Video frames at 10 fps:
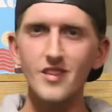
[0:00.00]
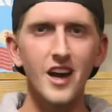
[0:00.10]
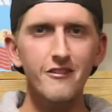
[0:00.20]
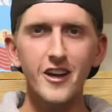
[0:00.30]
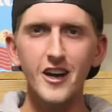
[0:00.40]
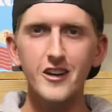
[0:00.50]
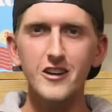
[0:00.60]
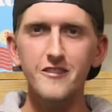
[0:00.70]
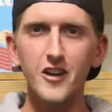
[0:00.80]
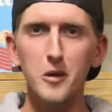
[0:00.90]
I've got an
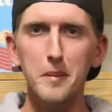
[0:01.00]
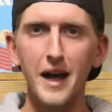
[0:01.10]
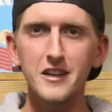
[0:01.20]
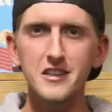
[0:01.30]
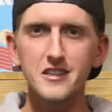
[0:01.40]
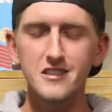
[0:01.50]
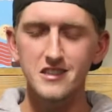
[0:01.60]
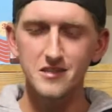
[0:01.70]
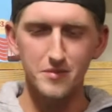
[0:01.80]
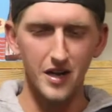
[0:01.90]
underdeveloped palate,
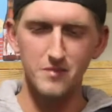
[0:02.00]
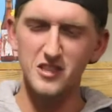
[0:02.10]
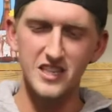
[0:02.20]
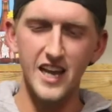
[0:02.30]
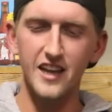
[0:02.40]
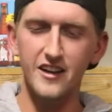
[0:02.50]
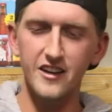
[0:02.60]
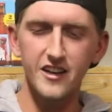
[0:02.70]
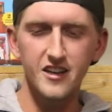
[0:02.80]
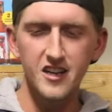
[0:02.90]
but I'm just taking
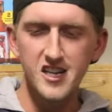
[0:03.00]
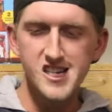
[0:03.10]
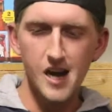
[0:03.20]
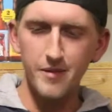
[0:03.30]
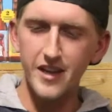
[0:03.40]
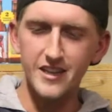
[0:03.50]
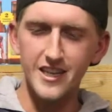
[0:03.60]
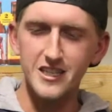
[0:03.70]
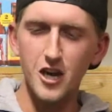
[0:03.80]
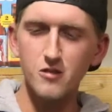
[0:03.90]
it in. I'm getting
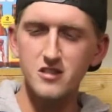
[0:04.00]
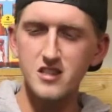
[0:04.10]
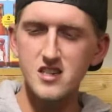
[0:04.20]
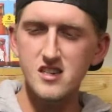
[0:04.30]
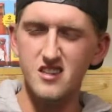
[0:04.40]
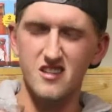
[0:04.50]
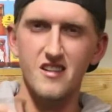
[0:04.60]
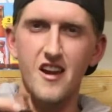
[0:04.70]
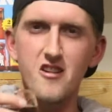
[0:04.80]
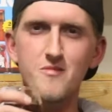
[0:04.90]
like toasty
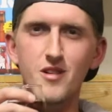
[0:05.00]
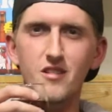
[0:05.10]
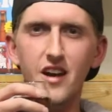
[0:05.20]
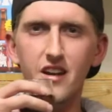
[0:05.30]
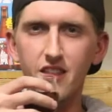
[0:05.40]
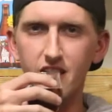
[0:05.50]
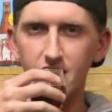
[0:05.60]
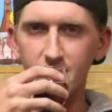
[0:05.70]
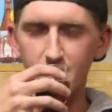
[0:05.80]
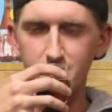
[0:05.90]
caramel kind of thing.
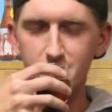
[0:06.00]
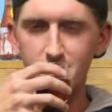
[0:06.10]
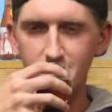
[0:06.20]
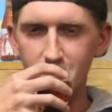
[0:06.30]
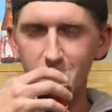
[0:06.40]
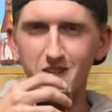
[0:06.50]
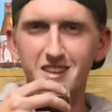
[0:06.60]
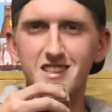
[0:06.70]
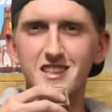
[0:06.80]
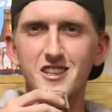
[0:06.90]
When
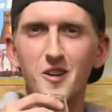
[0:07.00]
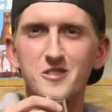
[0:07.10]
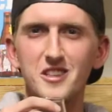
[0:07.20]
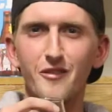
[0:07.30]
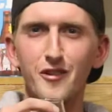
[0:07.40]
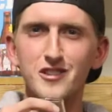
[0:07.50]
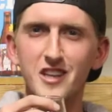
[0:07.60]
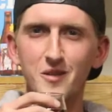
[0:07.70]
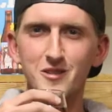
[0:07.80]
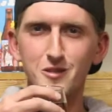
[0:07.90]
I said toasty, the first
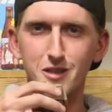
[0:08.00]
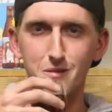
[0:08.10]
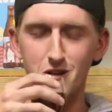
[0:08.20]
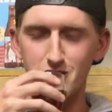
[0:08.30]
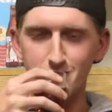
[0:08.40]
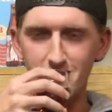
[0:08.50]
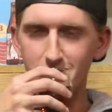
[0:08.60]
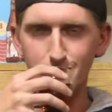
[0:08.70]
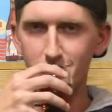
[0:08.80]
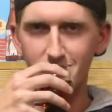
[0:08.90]
thing I went to was like
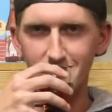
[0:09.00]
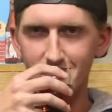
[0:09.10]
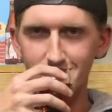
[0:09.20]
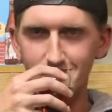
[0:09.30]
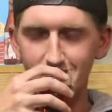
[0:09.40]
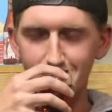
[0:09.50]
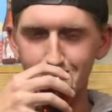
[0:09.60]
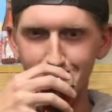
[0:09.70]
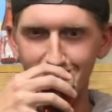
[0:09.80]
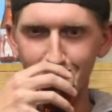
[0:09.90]
marshmallow, but that's not
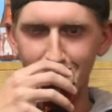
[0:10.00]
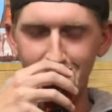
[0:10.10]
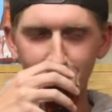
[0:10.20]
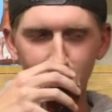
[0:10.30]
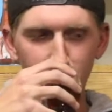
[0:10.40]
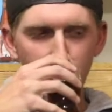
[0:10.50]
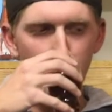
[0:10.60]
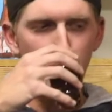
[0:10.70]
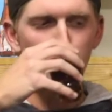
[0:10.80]
correct at all.